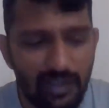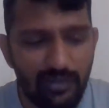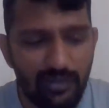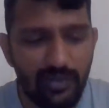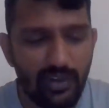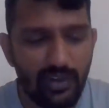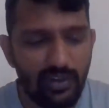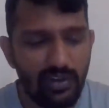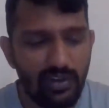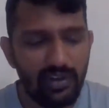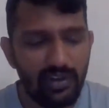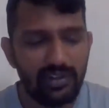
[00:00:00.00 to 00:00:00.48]

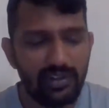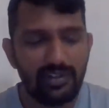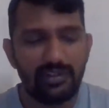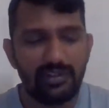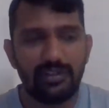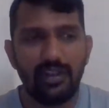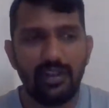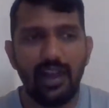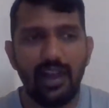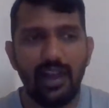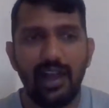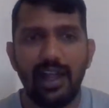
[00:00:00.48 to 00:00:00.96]

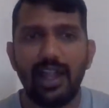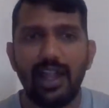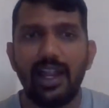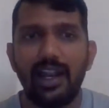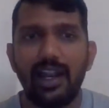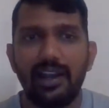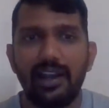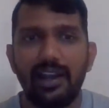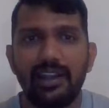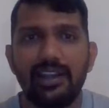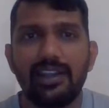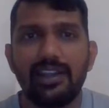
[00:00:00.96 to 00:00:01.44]
Because
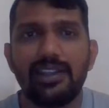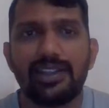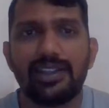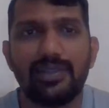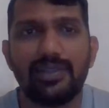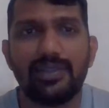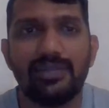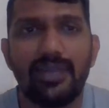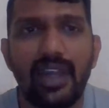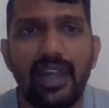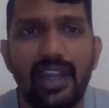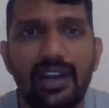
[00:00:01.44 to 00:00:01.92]
ad
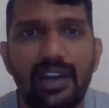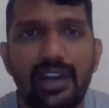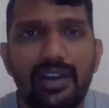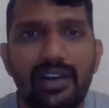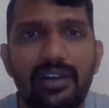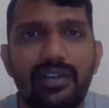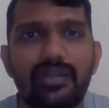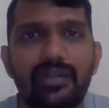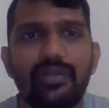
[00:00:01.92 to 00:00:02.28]
is made